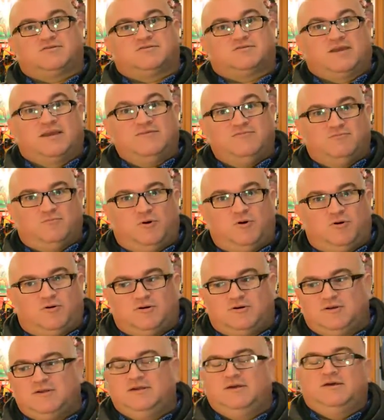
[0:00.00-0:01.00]
even
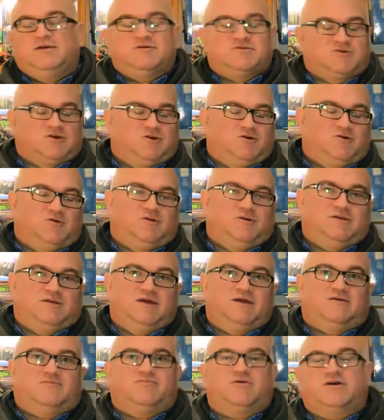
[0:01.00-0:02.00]
more. So
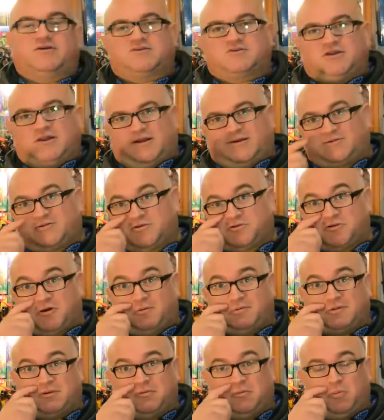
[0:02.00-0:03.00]
yeah, that's collector's
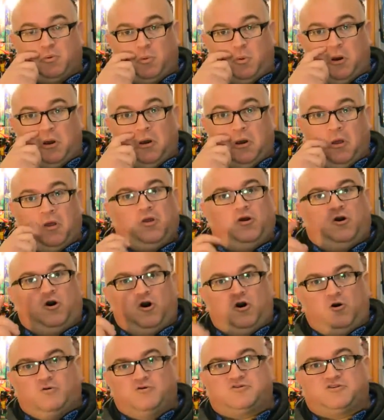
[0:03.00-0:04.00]
top tip number one.
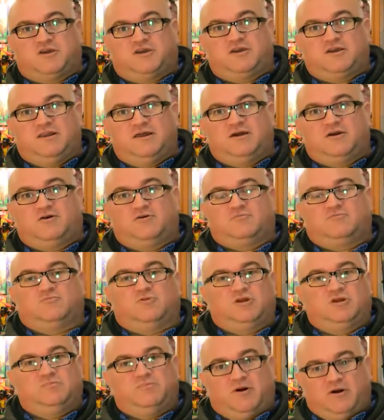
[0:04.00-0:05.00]
Always check your Lego.
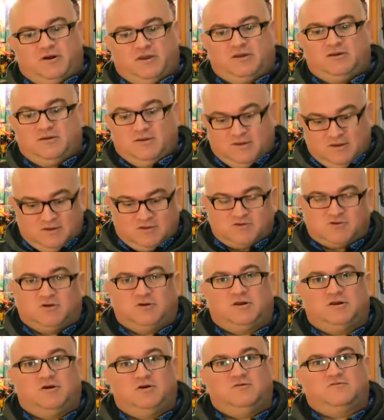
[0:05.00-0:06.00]
When you buy it,
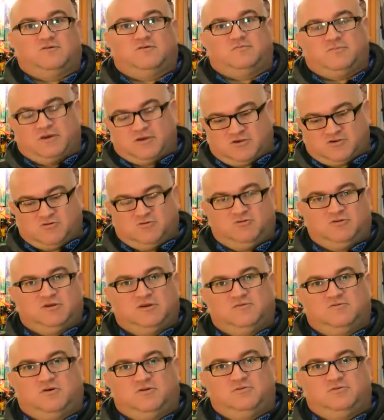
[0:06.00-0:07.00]
turn it over. Make sure that
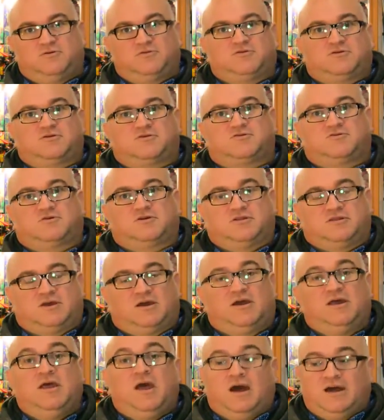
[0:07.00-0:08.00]
you've got nothing stuck in
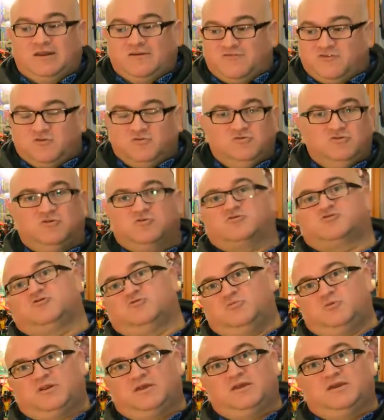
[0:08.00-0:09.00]
there. And if you're not
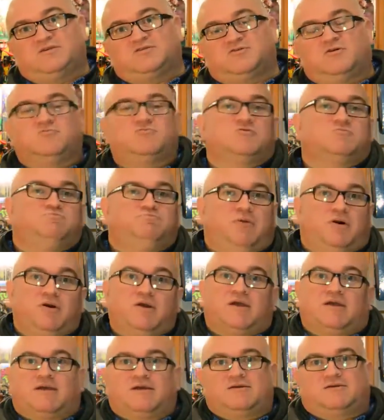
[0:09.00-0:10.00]
sure what it is, don't just
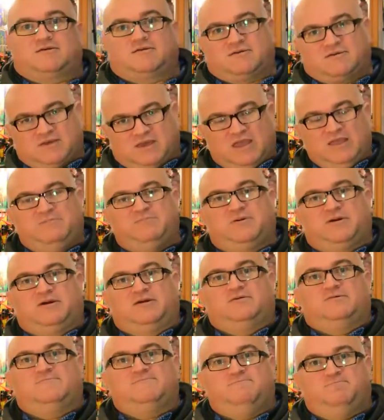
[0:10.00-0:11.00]
bung it. Keep it,
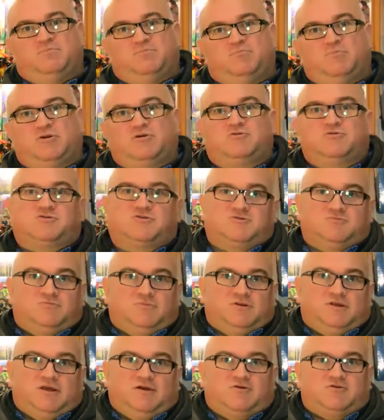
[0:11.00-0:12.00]
because
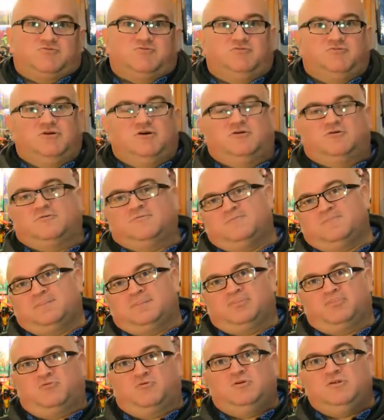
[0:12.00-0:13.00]
somebody else will know.
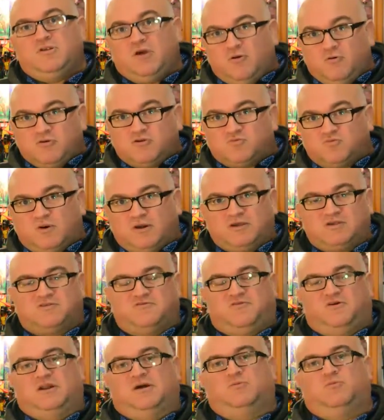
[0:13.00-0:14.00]
There are loads of ways
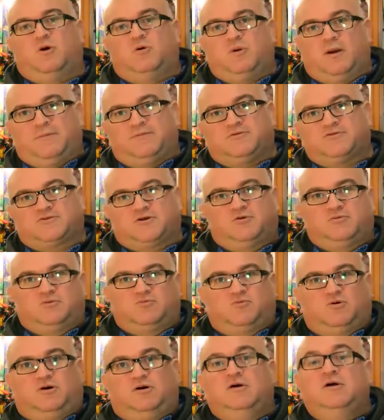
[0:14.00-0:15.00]
to find out what weapons go
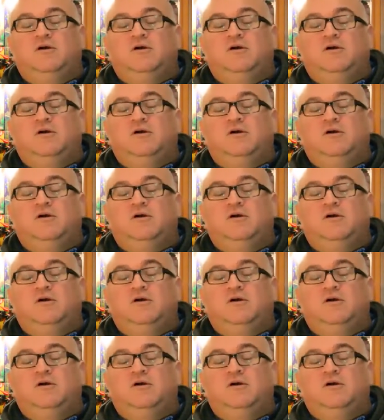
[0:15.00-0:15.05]
with what.